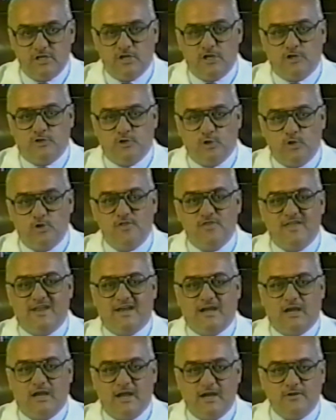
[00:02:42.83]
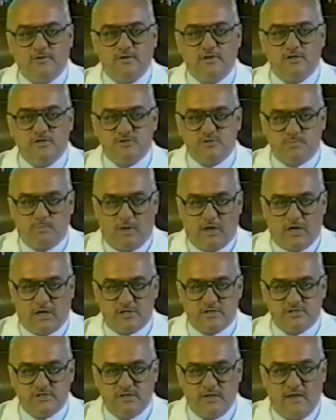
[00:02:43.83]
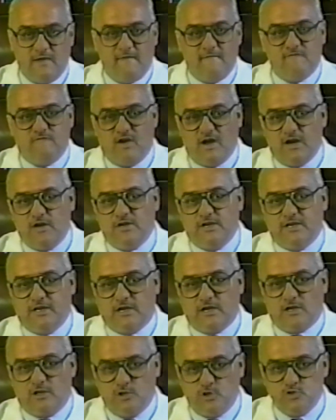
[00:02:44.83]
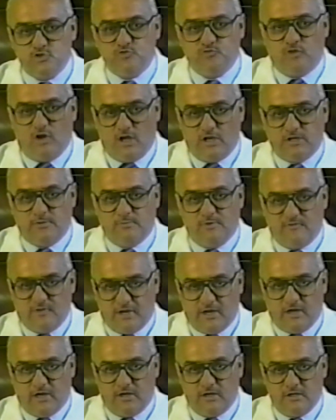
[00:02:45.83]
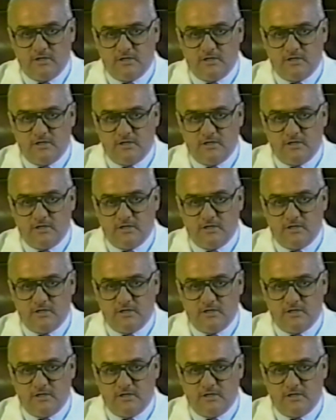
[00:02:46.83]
noted that electrical sparks fired in a close volume of air